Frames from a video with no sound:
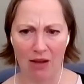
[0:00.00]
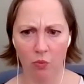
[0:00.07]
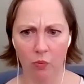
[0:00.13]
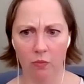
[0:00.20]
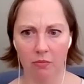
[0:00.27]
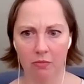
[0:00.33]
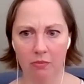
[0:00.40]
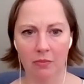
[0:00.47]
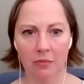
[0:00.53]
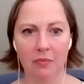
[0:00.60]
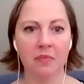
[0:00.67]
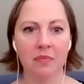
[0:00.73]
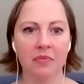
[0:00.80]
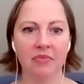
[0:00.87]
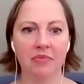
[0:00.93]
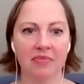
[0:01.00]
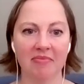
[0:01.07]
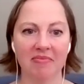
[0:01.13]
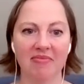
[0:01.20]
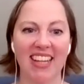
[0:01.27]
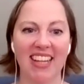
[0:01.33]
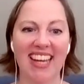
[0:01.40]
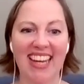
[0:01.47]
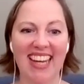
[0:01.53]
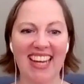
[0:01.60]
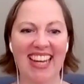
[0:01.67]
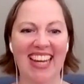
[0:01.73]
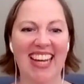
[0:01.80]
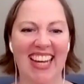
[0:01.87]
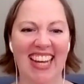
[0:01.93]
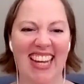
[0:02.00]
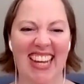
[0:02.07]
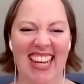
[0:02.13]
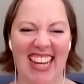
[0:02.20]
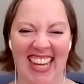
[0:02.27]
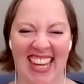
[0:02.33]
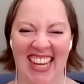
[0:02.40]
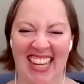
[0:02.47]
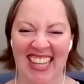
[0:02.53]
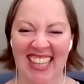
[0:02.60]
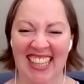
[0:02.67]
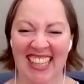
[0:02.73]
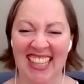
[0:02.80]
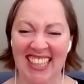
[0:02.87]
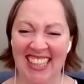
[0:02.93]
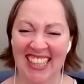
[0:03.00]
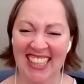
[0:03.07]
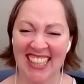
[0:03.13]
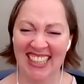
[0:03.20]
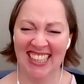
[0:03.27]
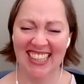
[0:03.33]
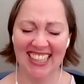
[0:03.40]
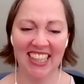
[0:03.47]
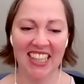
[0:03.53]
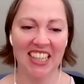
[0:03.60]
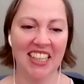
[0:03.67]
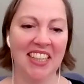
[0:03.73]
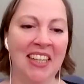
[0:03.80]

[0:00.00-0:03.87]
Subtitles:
No words are spoken by the person on screen.